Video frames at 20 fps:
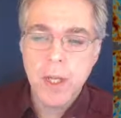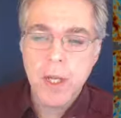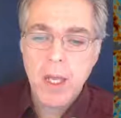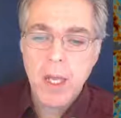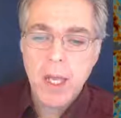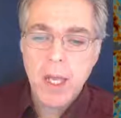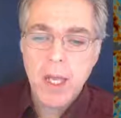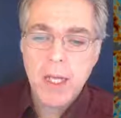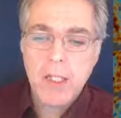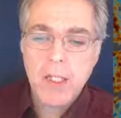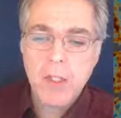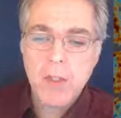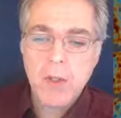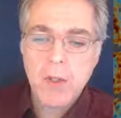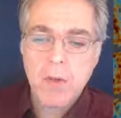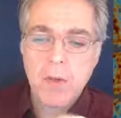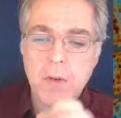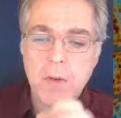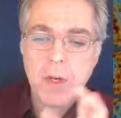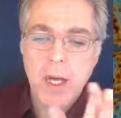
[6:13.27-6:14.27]
And
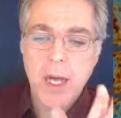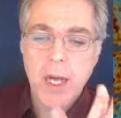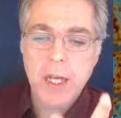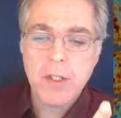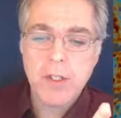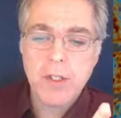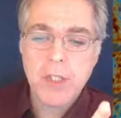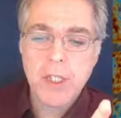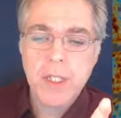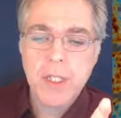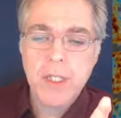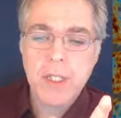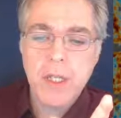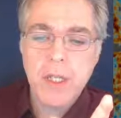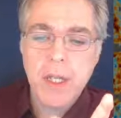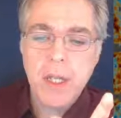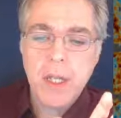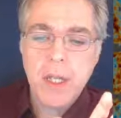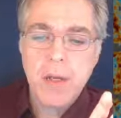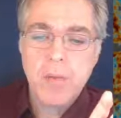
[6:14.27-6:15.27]
so hydrogen
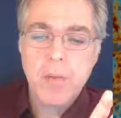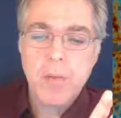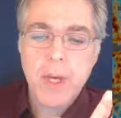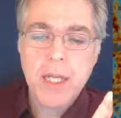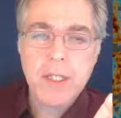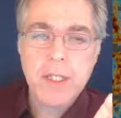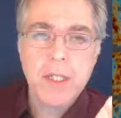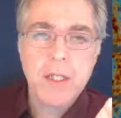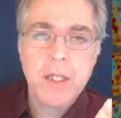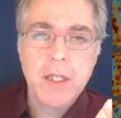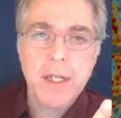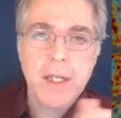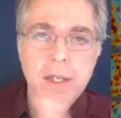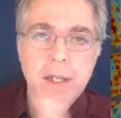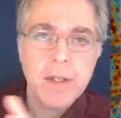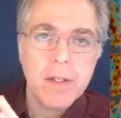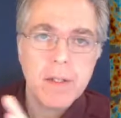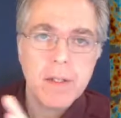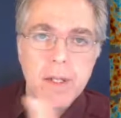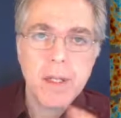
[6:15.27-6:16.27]
basically
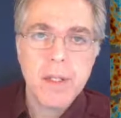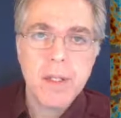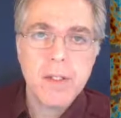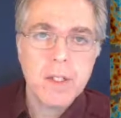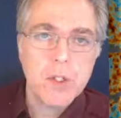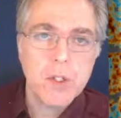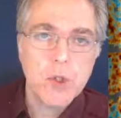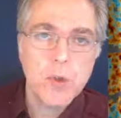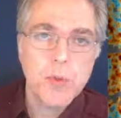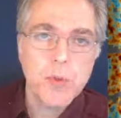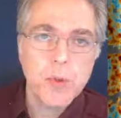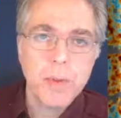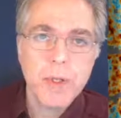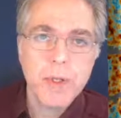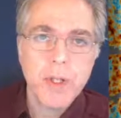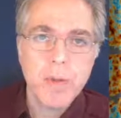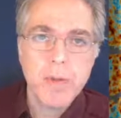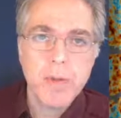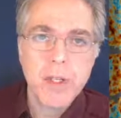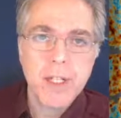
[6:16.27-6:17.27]
is assumed to be
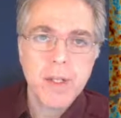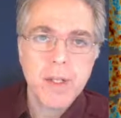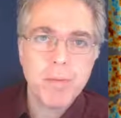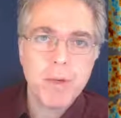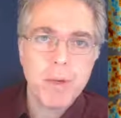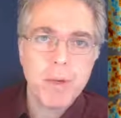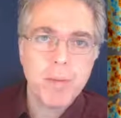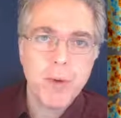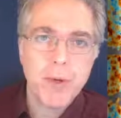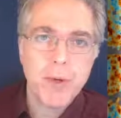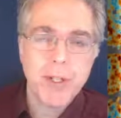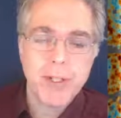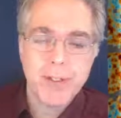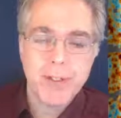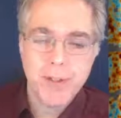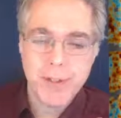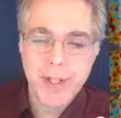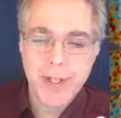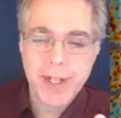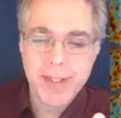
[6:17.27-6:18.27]
completely primordial.
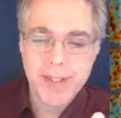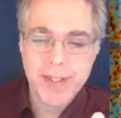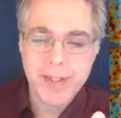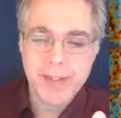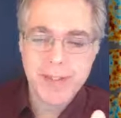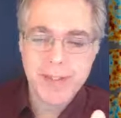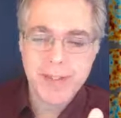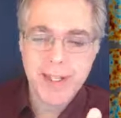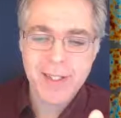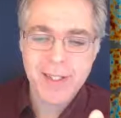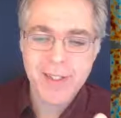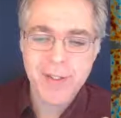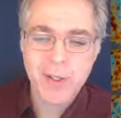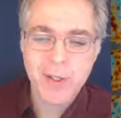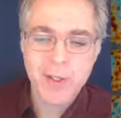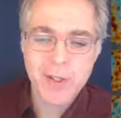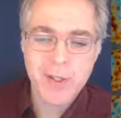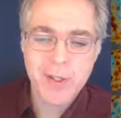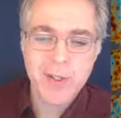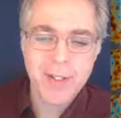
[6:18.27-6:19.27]
So that's not
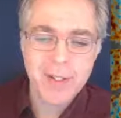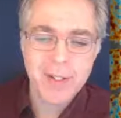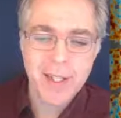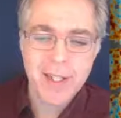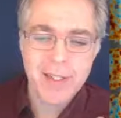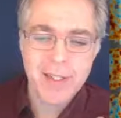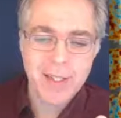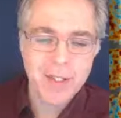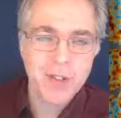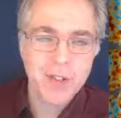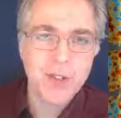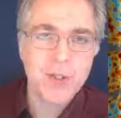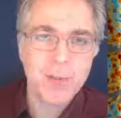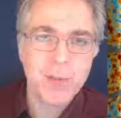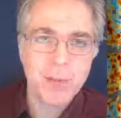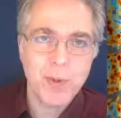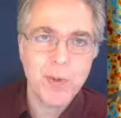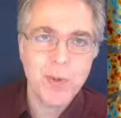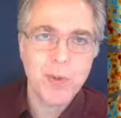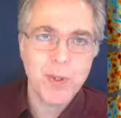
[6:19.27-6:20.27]
synthesized, that's just
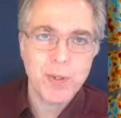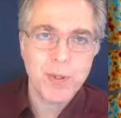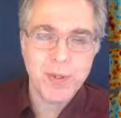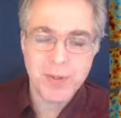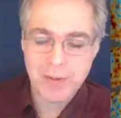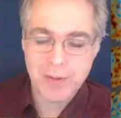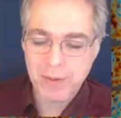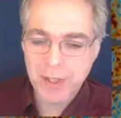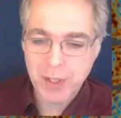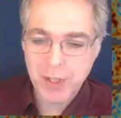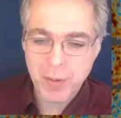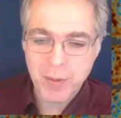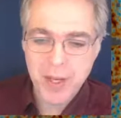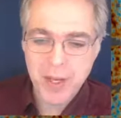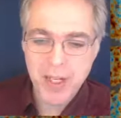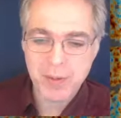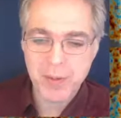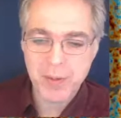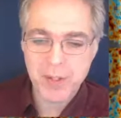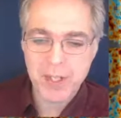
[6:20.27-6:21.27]
protons
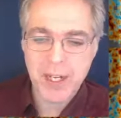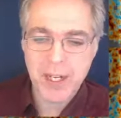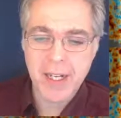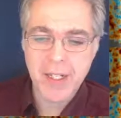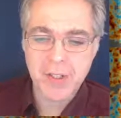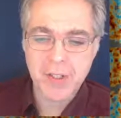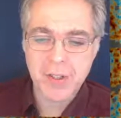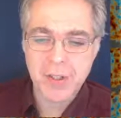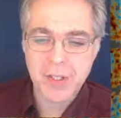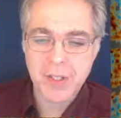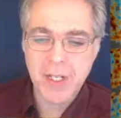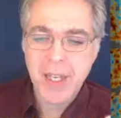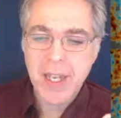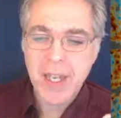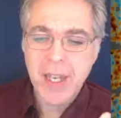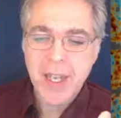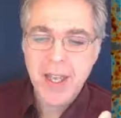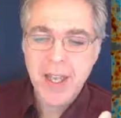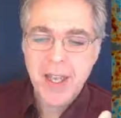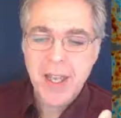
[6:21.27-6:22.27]
recombined with an electron.
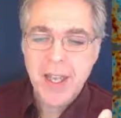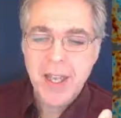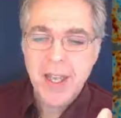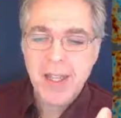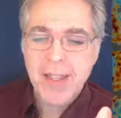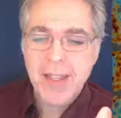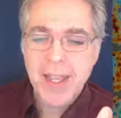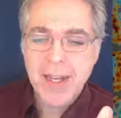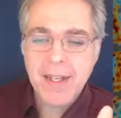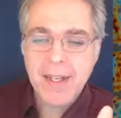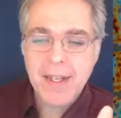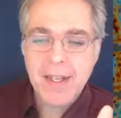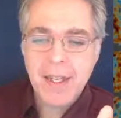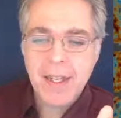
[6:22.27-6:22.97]
Then